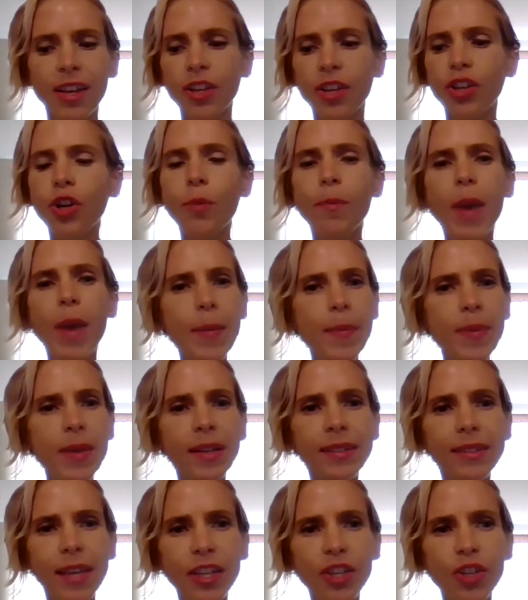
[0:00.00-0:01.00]
You know, maybe
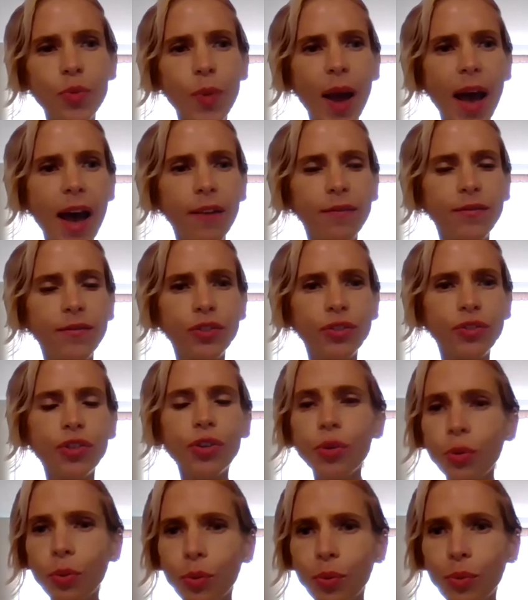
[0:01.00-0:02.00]
it's that you have
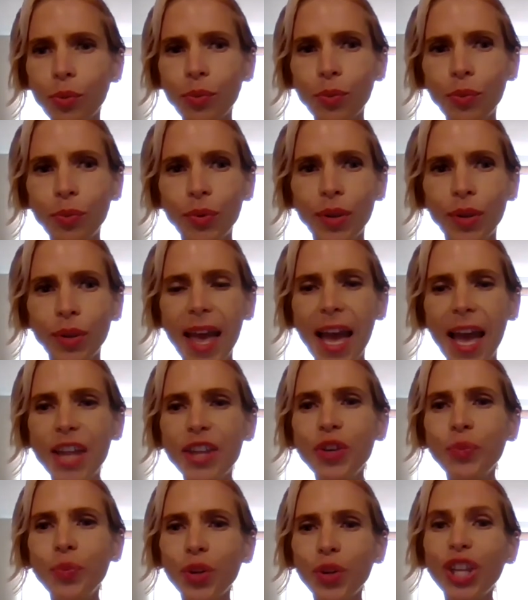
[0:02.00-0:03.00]
2 and
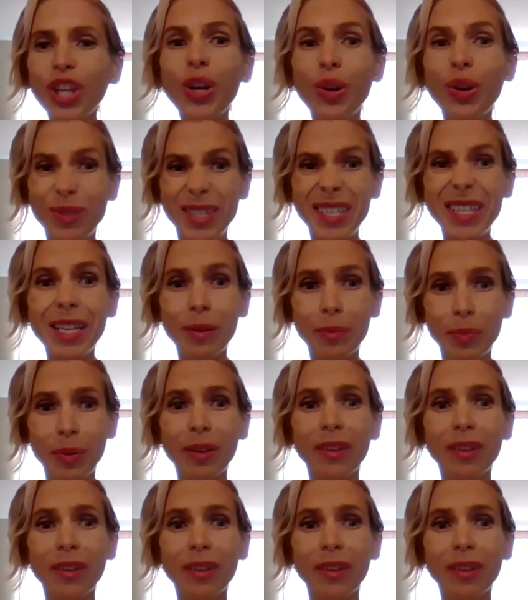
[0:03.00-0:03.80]
you really go deep